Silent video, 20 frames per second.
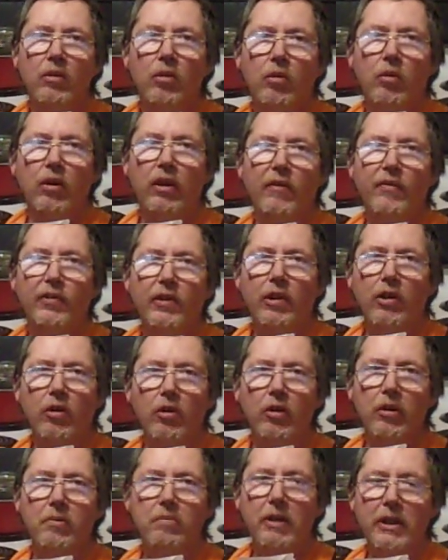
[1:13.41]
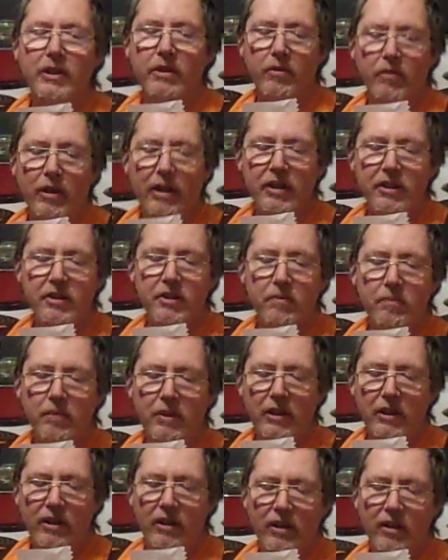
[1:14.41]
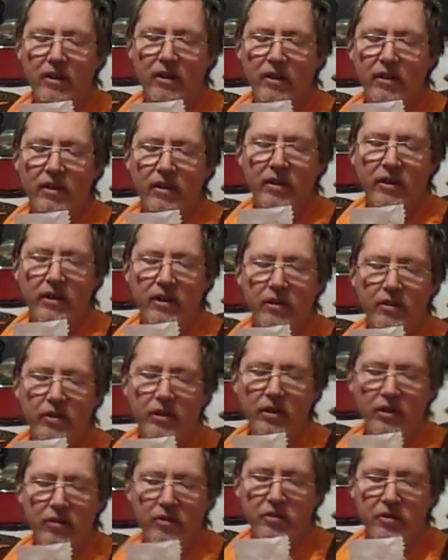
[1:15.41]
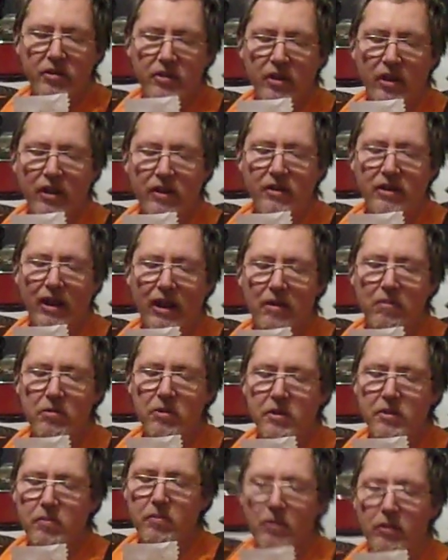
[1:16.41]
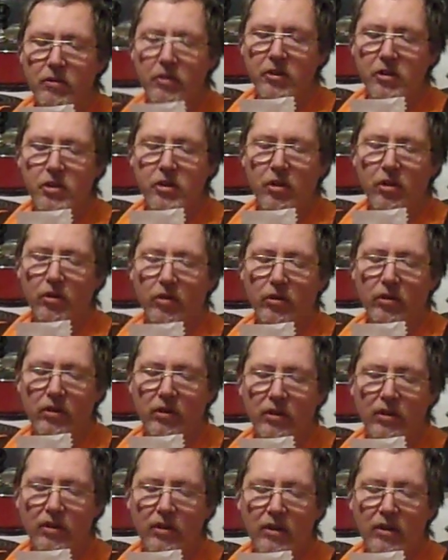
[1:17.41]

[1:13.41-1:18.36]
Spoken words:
or if you're going by the recipe, you use a tablespoon of sugar.